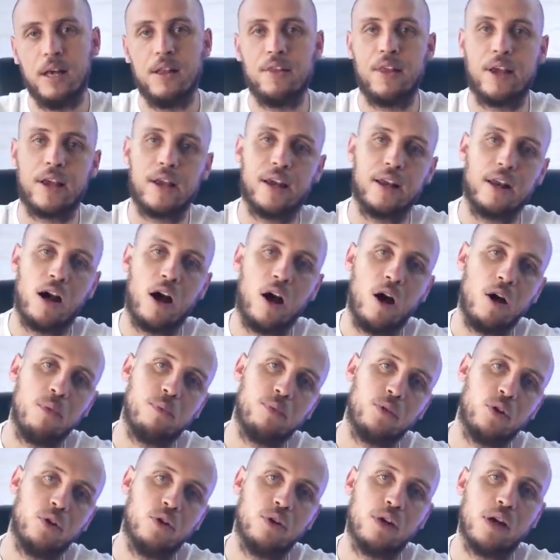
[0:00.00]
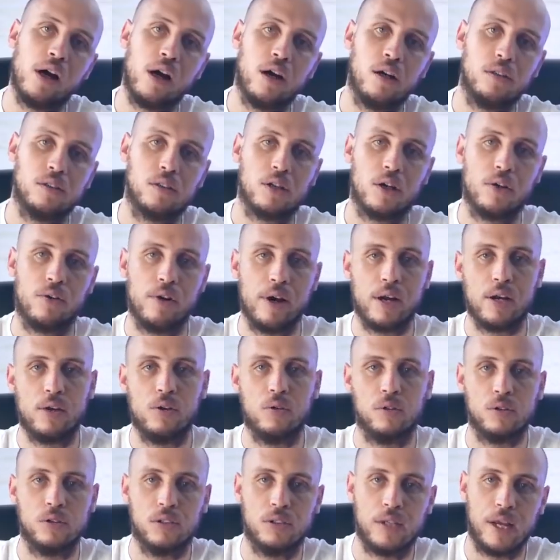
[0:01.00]
that can help you guys correct
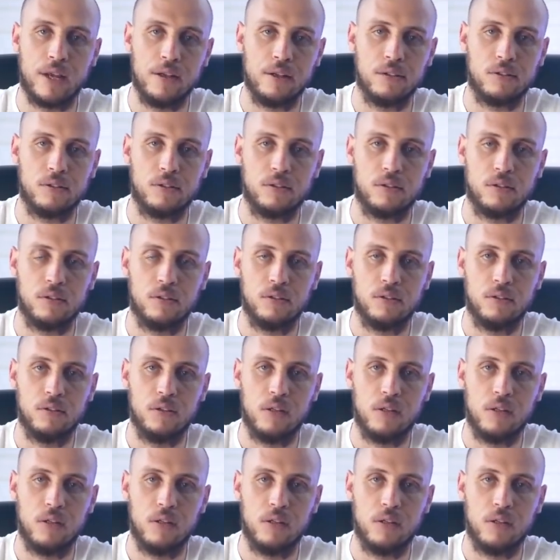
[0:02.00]
your status